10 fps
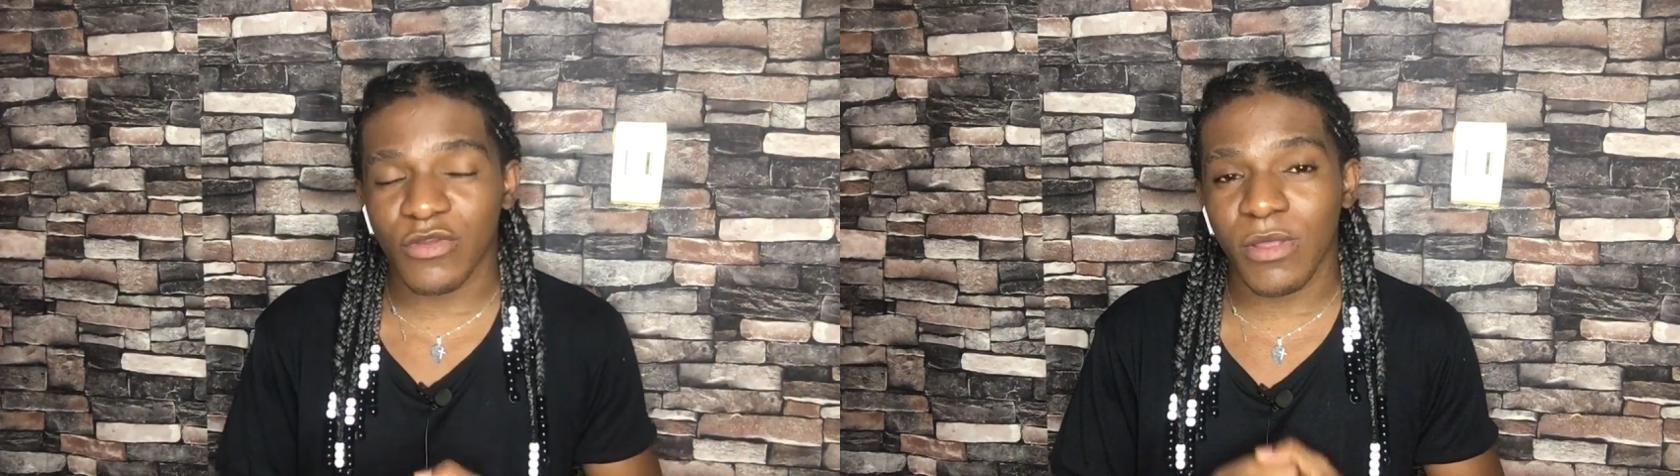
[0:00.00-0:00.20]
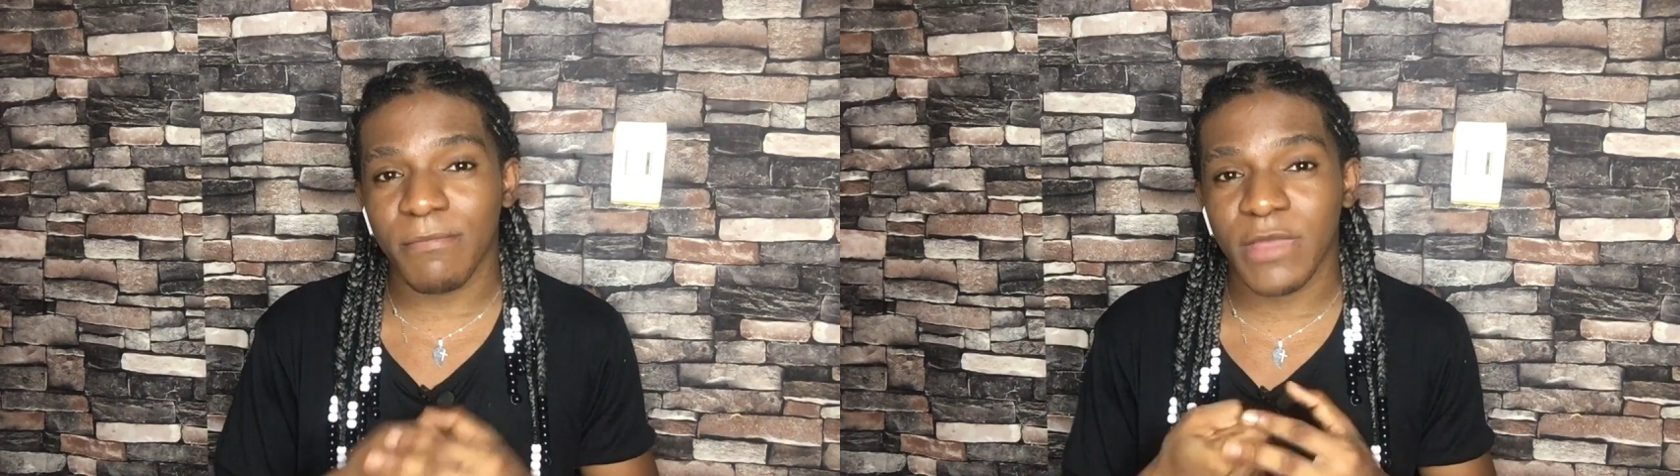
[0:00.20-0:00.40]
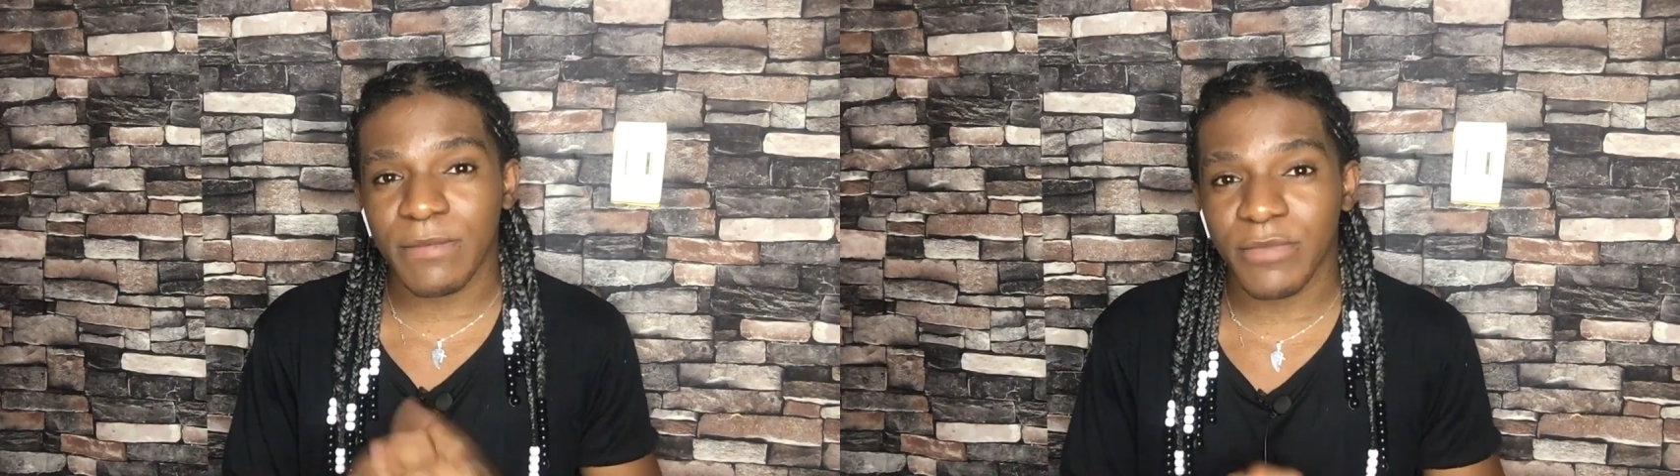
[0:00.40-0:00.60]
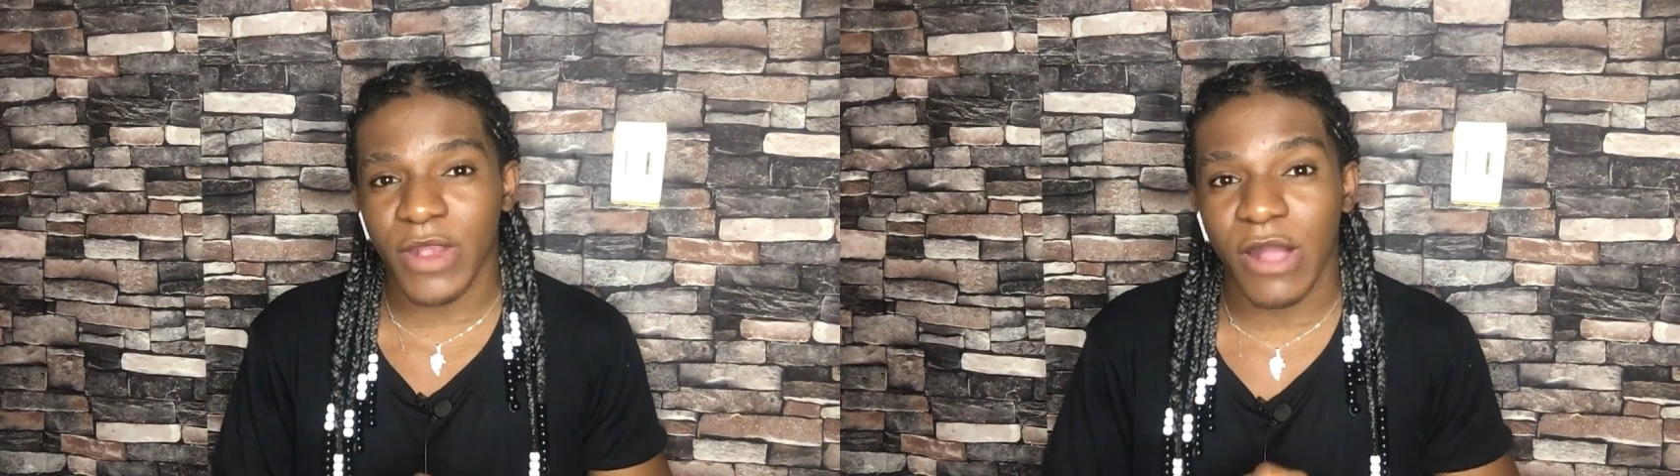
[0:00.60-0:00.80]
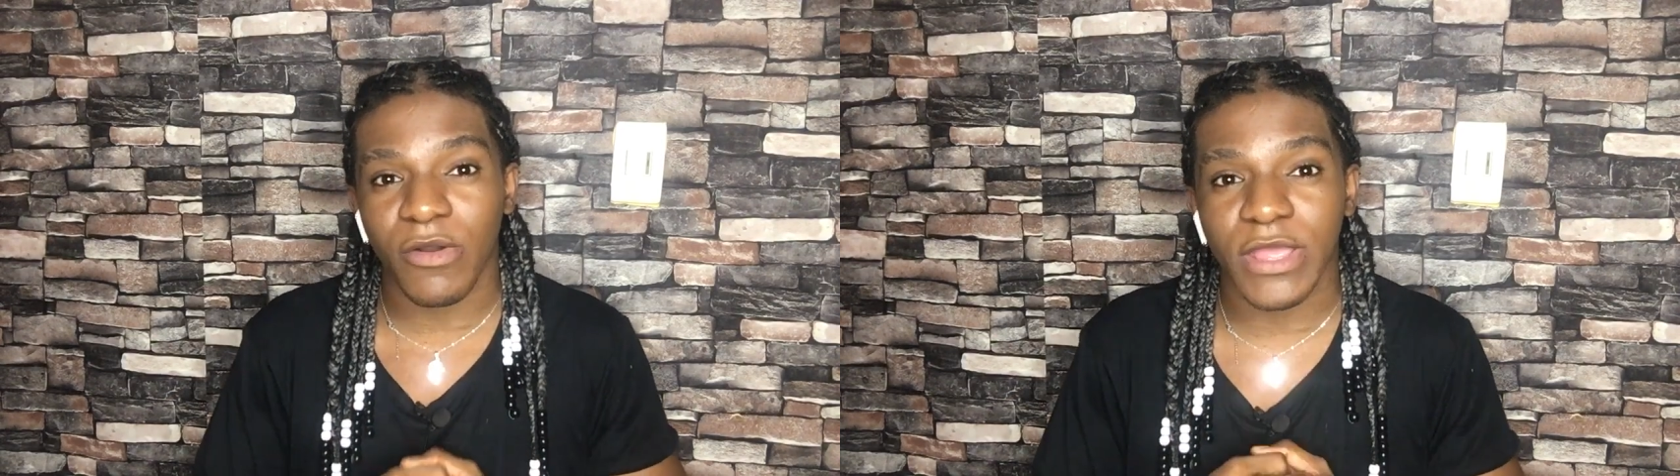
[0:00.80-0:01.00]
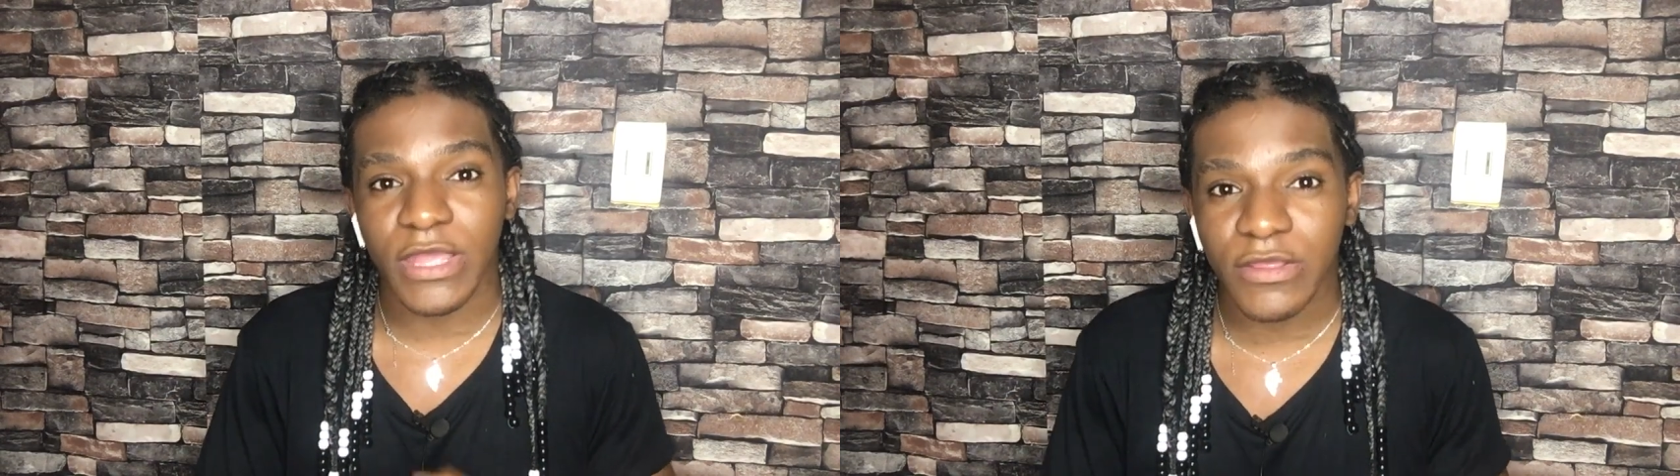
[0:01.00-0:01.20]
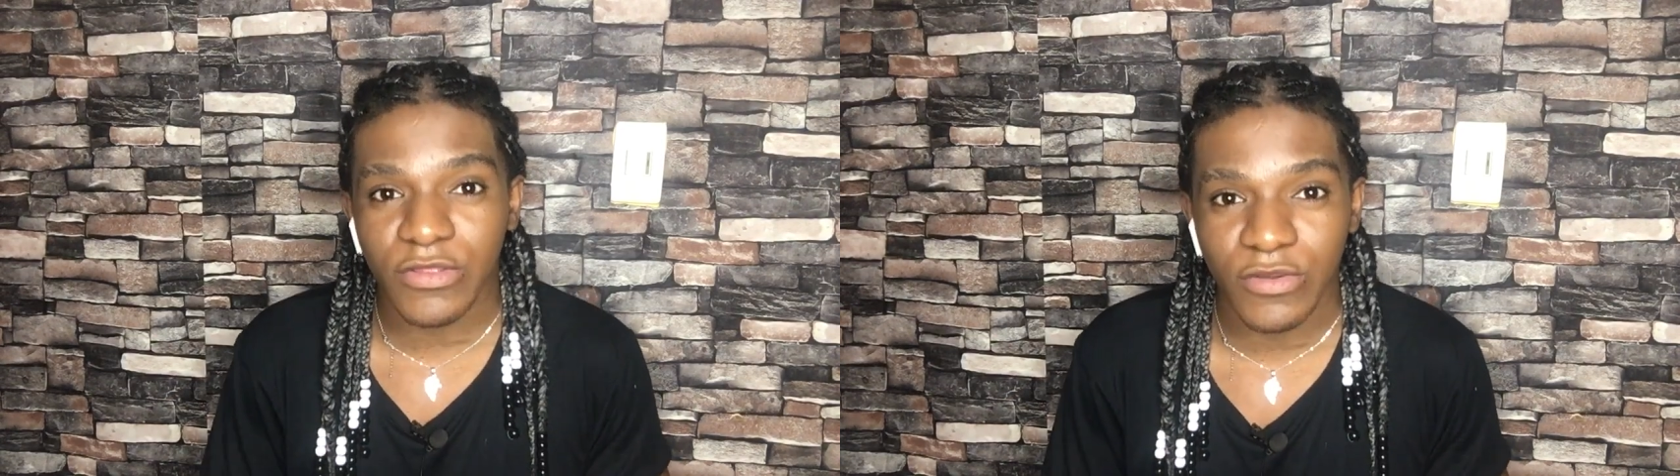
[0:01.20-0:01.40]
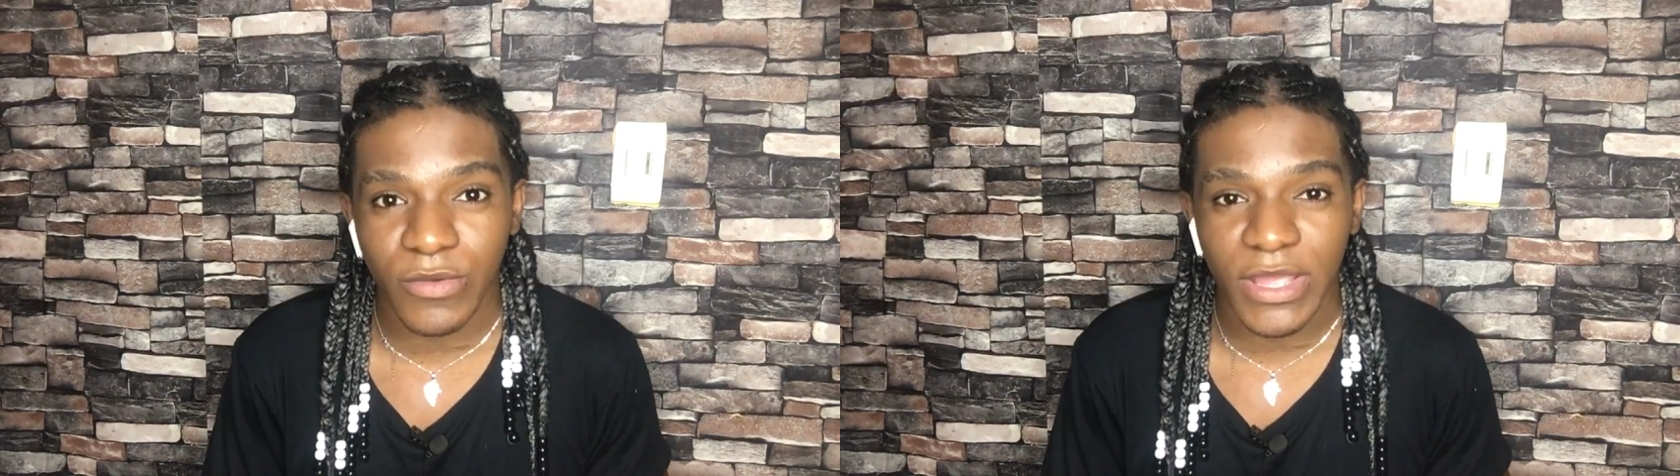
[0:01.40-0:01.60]
to remember our
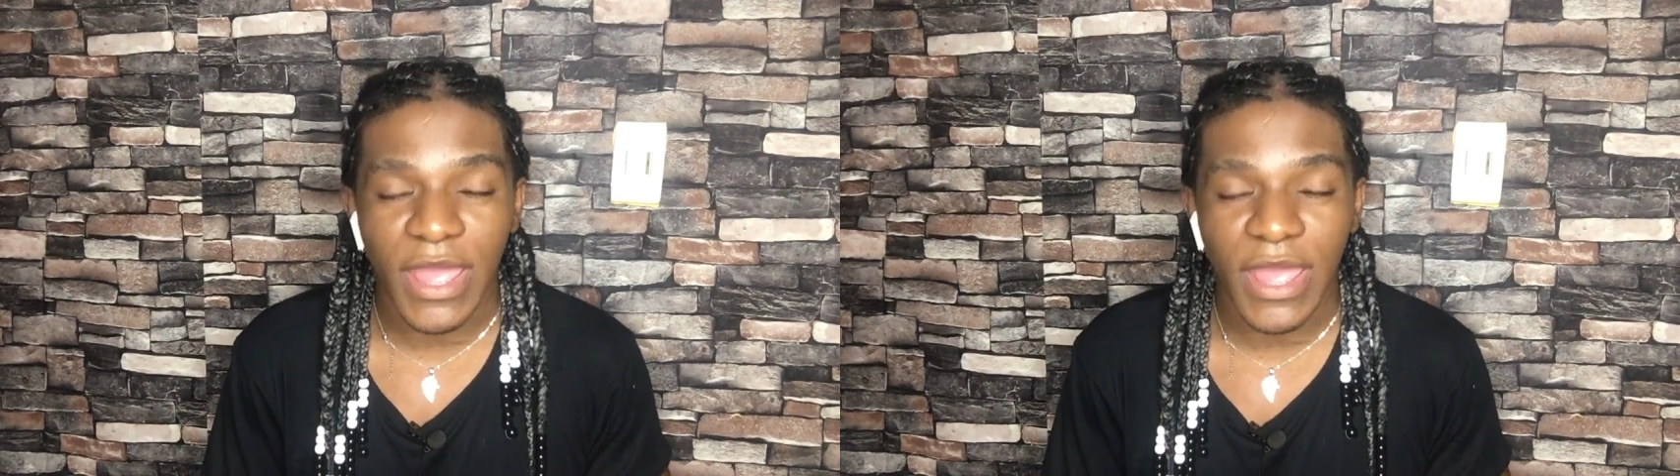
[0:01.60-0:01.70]
history.